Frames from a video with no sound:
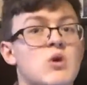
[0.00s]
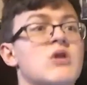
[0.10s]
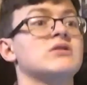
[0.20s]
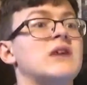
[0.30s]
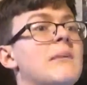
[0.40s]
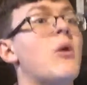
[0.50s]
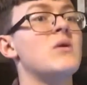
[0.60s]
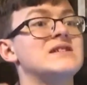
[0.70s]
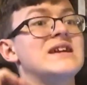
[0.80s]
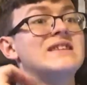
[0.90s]
works, I'm
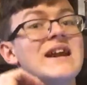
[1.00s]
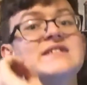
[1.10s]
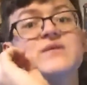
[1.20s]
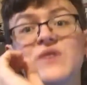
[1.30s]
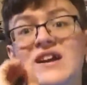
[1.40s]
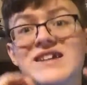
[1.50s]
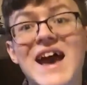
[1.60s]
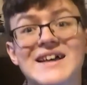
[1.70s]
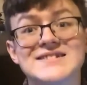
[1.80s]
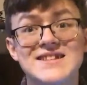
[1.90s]
always like, that is a
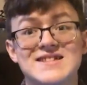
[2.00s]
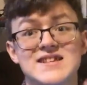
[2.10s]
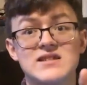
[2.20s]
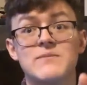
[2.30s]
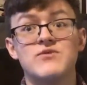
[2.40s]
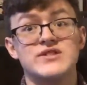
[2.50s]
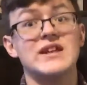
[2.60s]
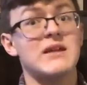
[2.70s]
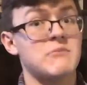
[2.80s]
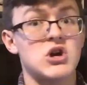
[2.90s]
fantastic system for
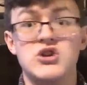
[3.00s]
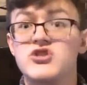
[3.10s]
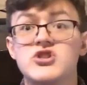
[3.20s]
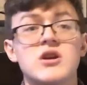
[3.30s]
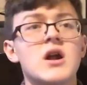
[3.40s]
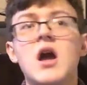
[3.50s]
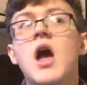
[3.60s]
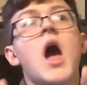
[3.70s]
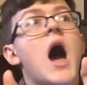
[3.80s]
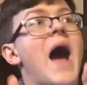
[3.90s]
selling merch.
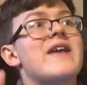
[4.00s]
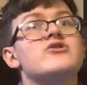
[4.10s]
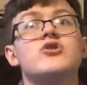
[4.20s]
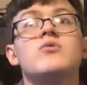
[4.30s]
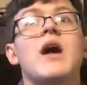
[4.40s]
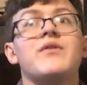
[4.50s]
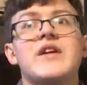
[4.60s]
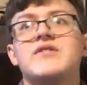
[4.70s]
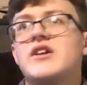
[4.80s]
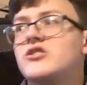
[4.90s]
I do not
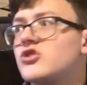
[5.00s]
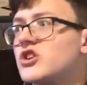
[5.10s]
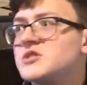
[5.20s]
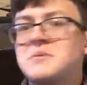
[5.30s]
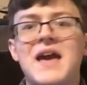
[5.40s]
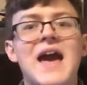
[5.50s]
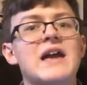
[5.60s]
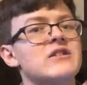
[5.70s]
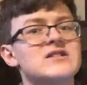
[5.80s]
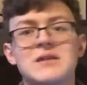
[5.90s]
think that it should just be,
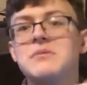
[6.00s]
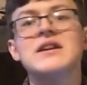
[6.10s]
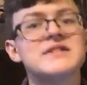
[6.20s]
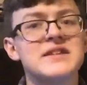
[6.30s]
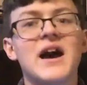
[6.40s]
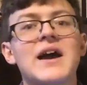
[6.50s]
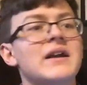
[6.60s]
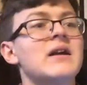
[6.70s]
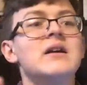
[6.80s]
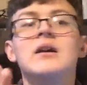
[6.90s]
hey, send me a
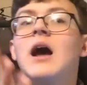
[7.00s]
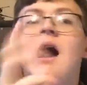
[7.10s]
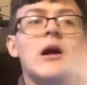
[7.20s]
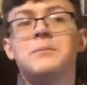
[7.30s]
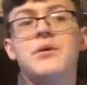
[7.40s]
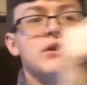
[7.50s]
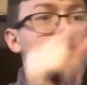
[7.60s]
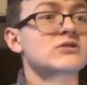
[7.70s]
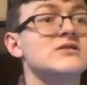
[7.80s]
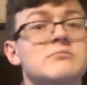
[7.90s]
design, I'll put it
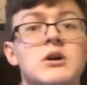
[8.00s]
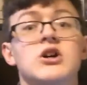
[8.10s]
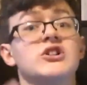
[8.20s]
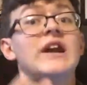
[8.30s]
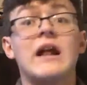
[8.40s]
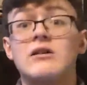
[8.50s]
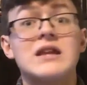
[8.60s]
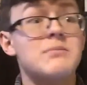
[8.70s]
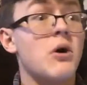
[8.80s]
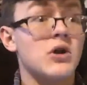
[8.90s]
on some merch, and I'll
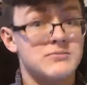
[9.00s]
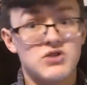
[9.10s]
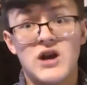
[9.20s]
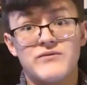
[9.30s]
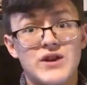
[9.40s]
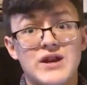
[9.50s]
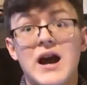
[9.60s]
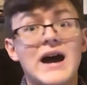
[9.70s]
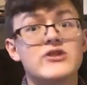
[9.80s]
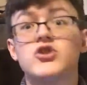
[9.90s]
keep all the profit.
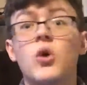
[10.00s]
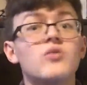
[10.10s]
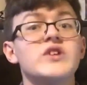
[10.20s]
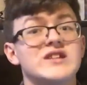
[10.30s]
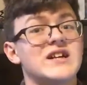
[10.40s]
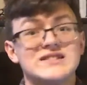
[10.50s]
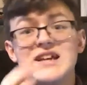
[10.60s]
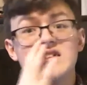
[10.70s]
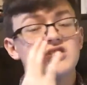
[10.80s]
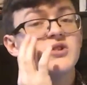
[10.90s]
I don't think that's
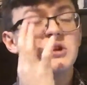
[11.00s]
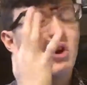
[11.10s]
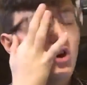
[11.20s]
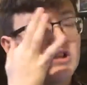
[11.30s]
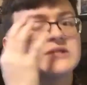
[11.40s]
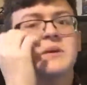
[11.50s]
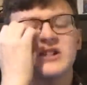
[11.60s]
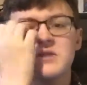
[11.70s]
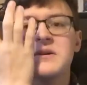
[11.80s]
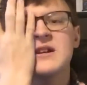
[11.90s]
nice to do at all,
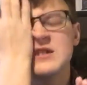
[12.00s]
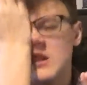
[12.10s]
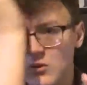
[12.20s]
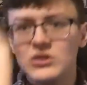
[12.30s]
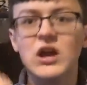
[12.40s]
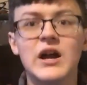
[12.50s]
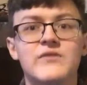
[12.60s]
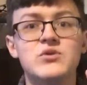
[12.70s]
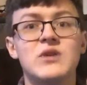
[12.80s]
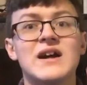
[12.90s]
especially because I know a lot
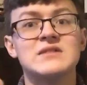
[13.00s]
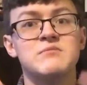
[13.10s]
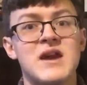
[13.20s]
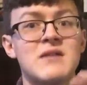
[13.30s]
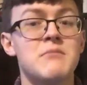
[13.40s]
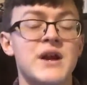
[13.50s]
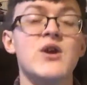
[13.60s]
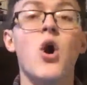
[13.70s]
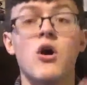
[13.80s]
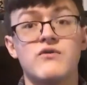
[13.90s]
of you guys make
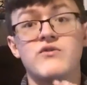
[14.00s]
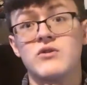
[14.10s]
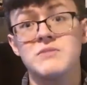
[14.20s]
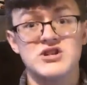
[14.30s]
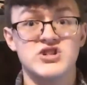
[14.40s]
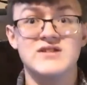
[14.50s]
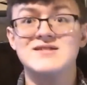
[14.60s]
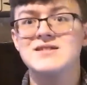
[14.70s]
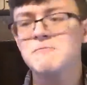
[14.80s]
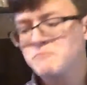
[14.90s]
money off of
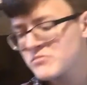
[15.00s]
commissions.